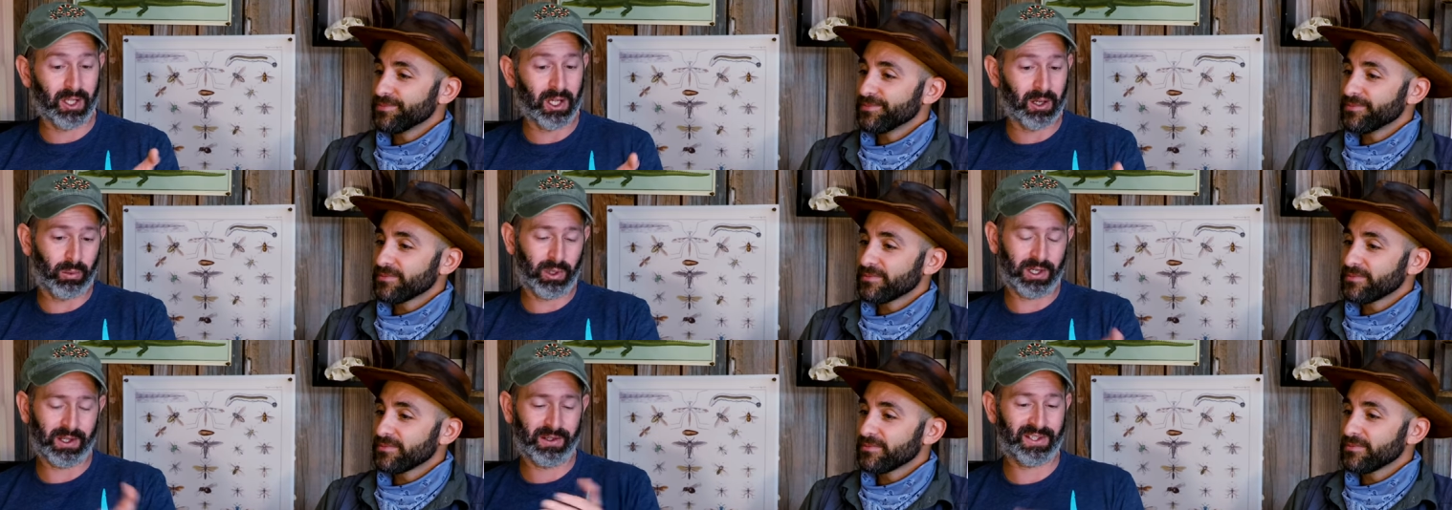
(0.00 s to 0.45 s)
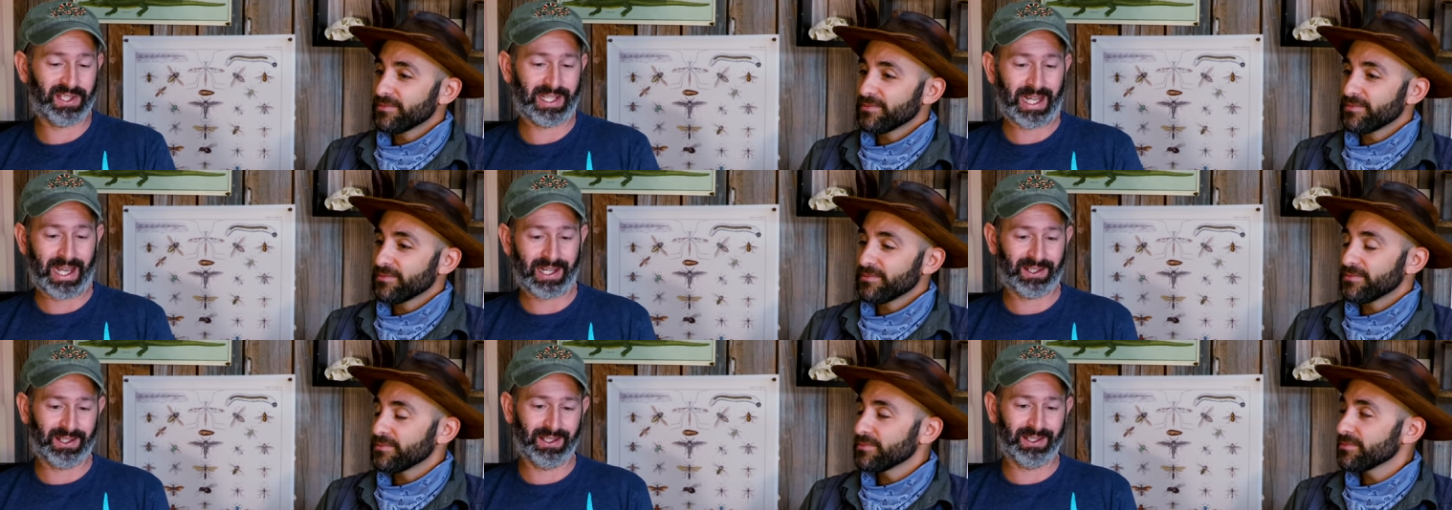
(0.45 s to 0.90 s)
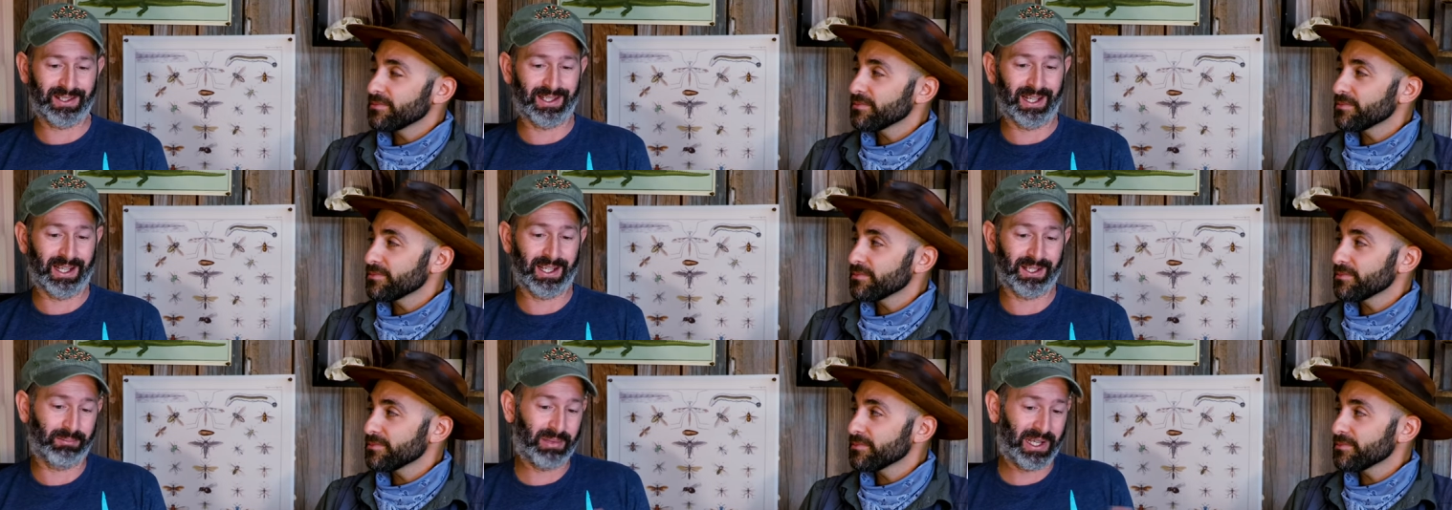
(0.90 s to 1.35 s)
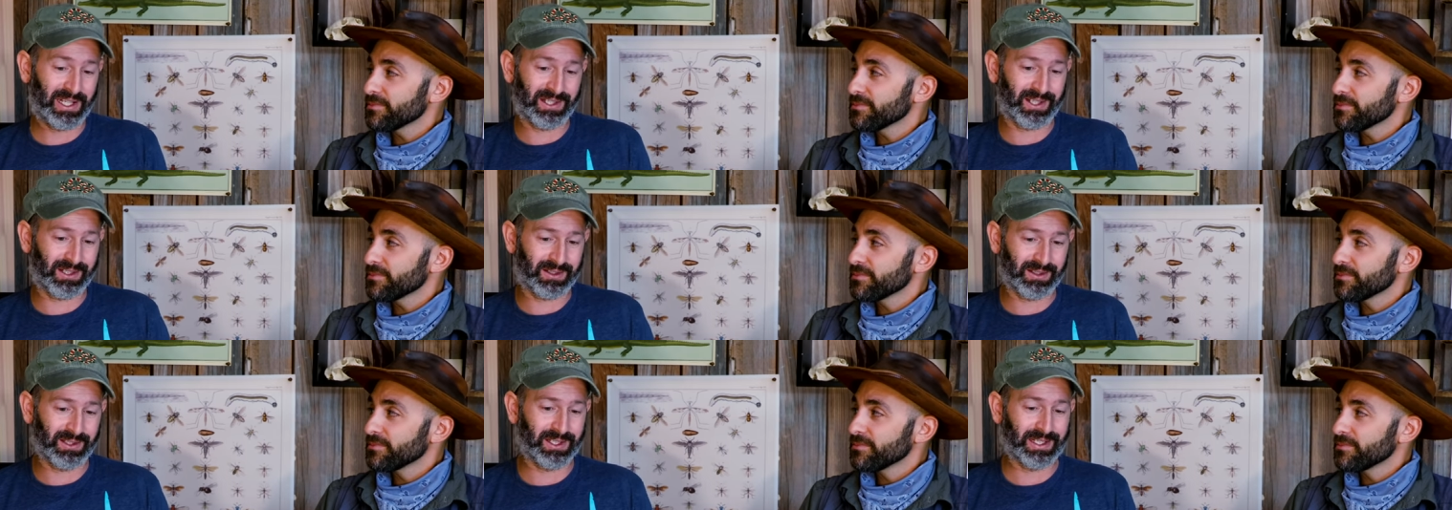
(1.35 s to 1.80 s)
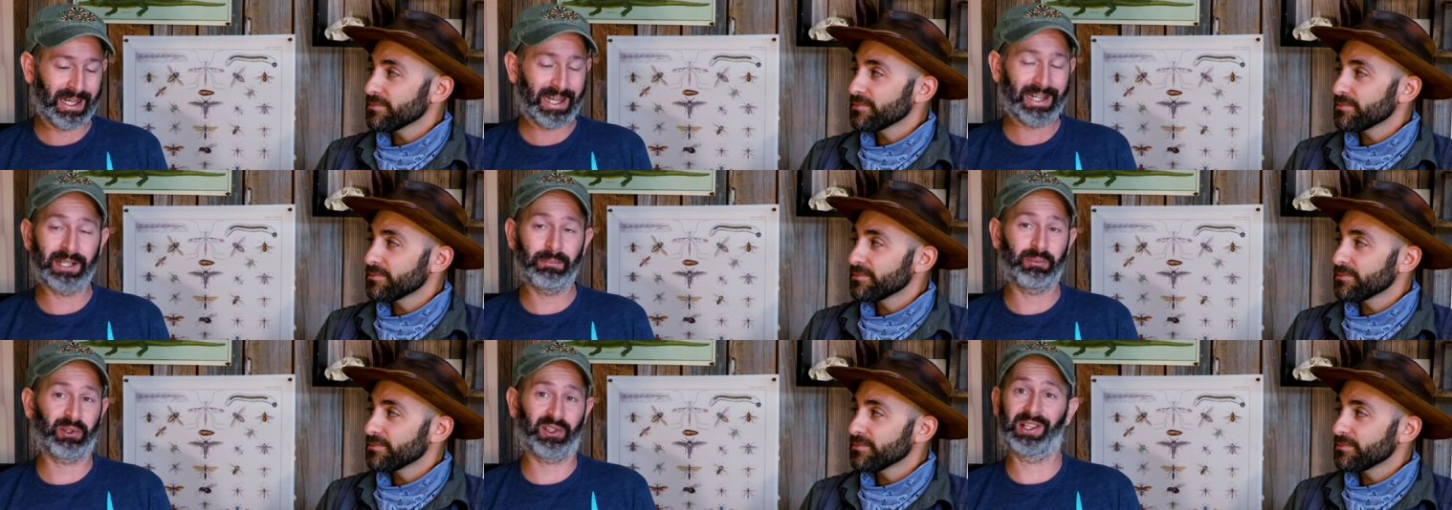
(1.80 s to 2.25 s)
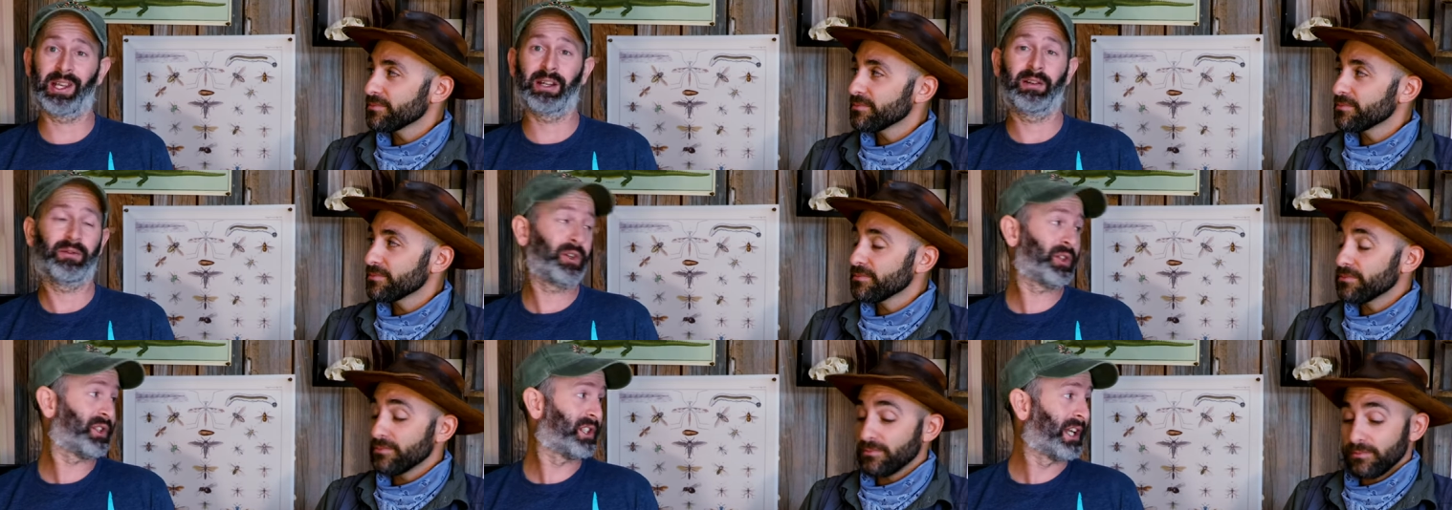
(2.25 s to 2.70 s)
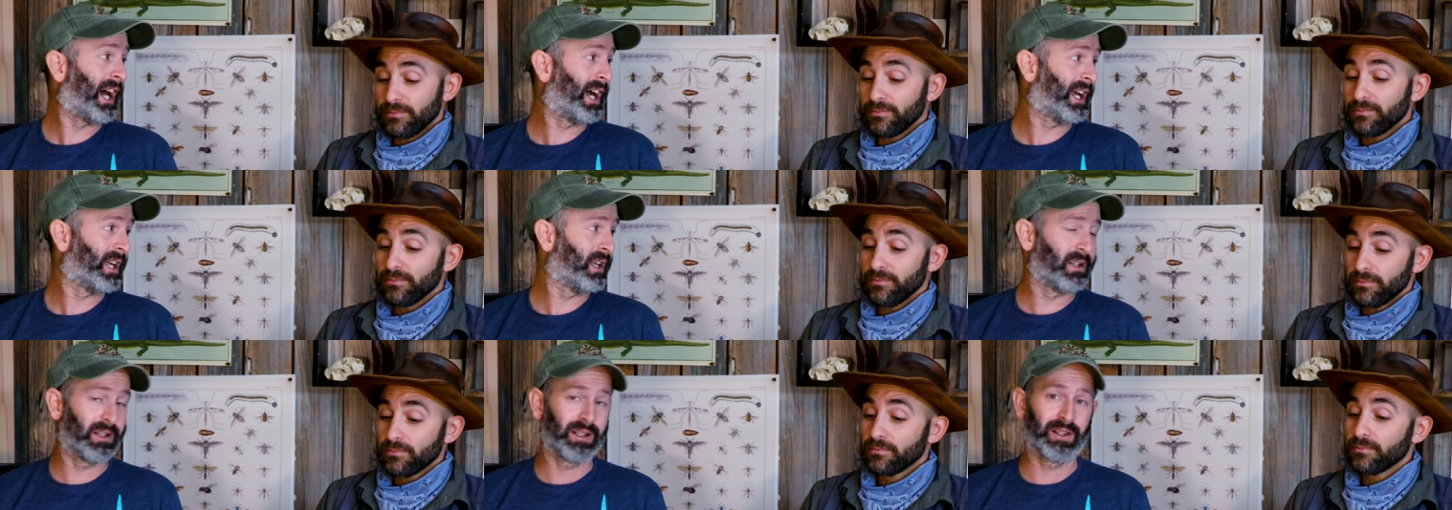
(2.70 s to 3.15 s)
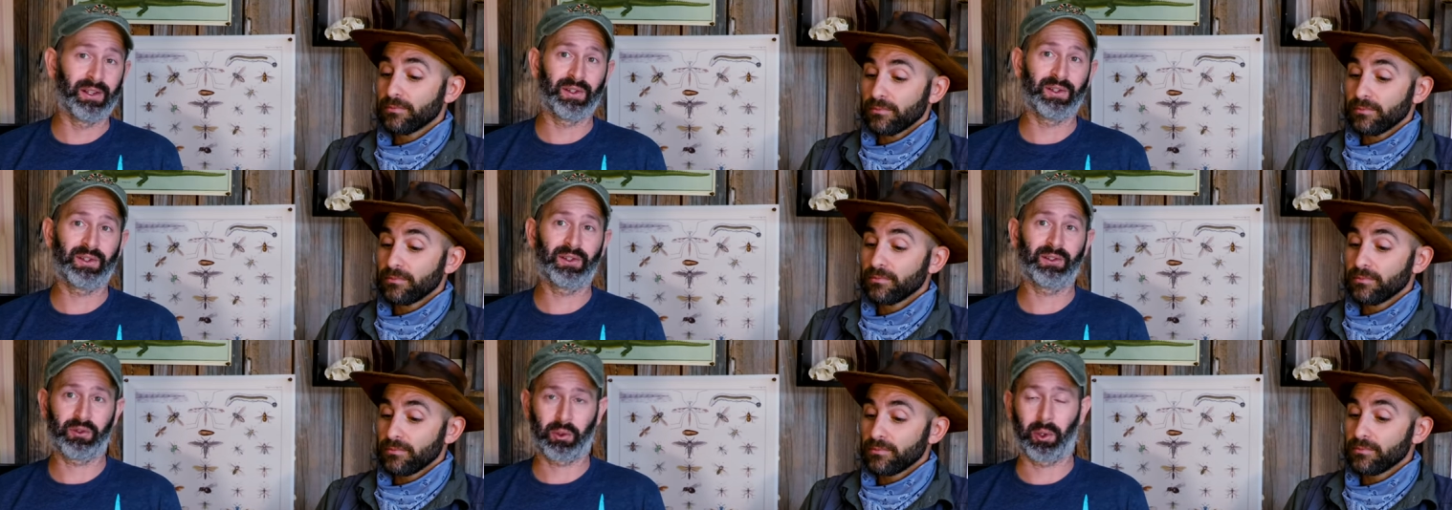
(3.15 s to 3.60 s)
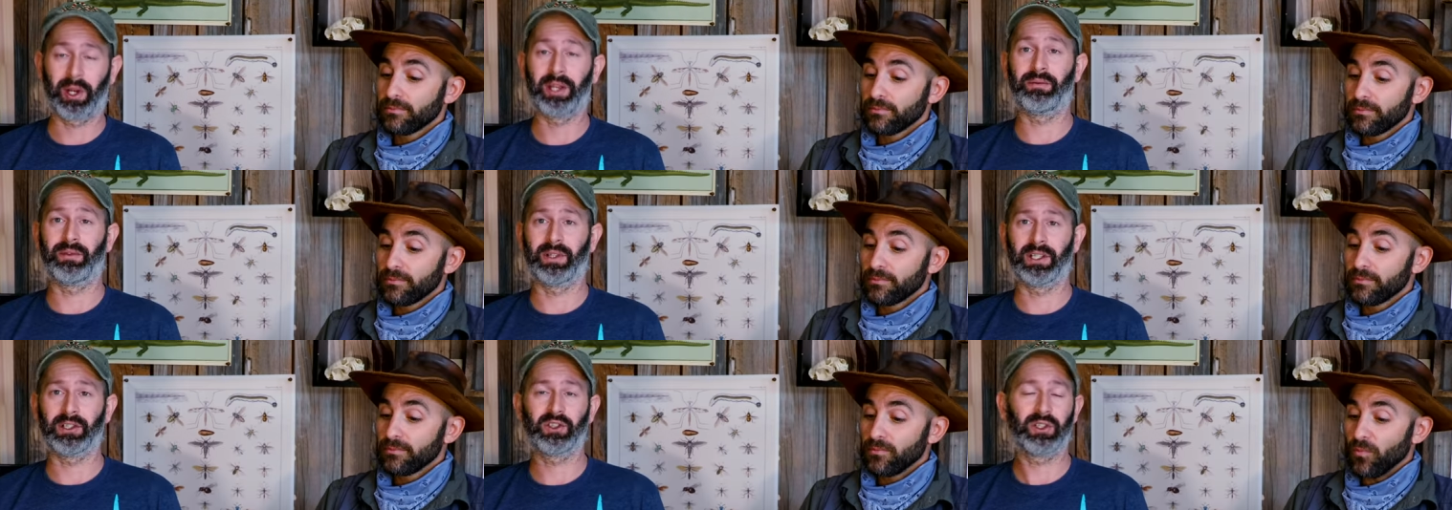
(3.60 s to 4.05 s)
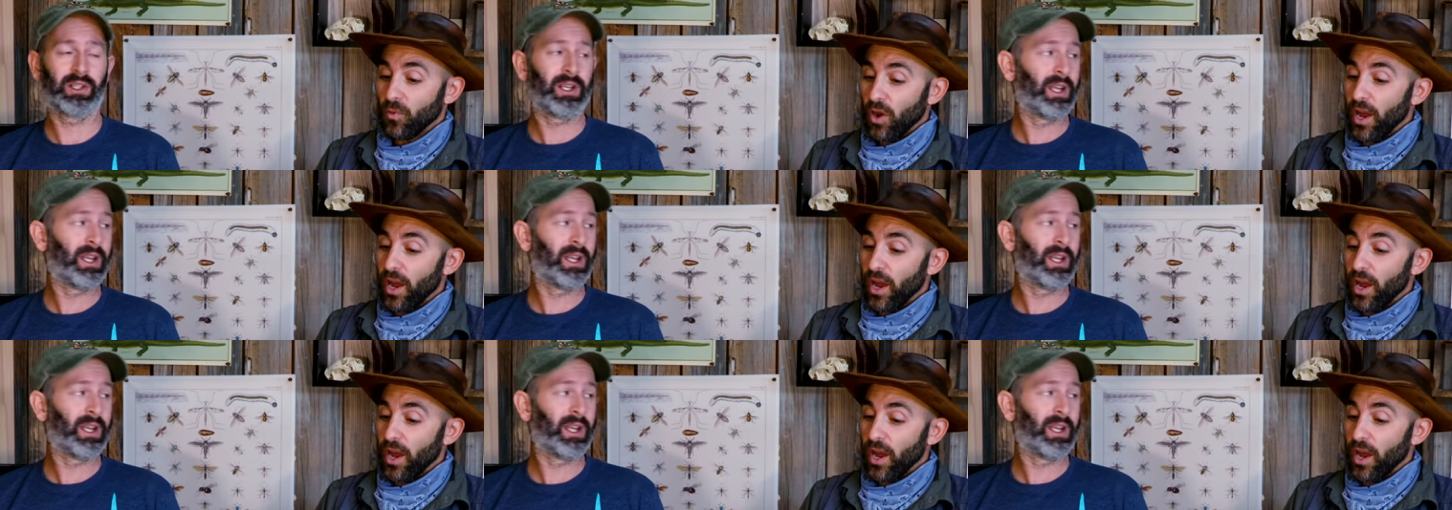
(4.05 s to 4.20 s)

Speaker 1: yeah, one of the stats is they basically 90% of their diet is crayfish.